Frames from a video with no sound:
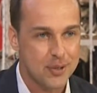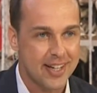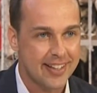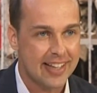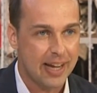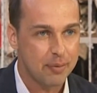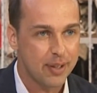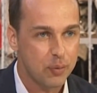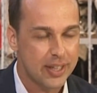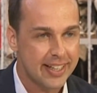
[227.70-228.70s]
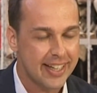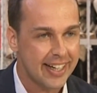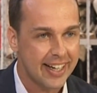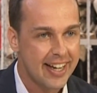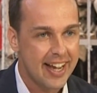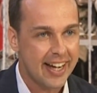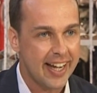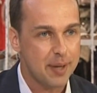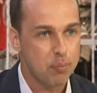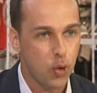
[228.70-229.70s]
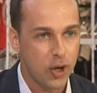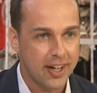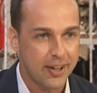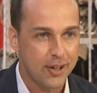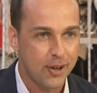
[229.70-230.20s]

lose any time. Mm. Uh, we didn't get bored on,